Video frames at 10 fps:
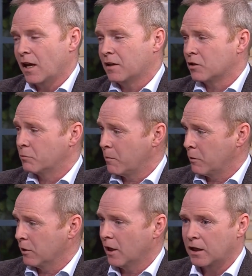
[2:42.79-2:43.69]
And so
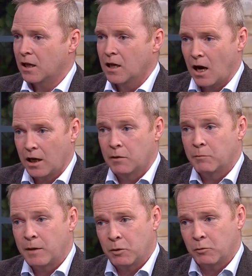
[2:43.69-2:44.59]
people like Eileen,
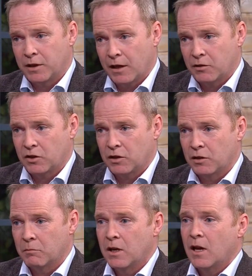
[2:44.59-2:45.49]
people with Down
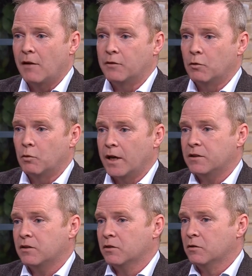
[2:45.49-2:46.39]
syndrome have the right
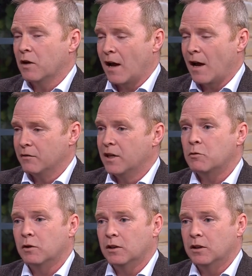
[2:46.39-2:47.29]
to have an
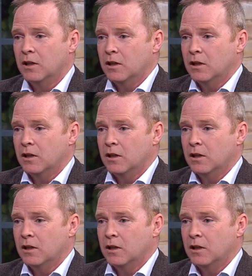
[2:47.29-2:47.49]
equal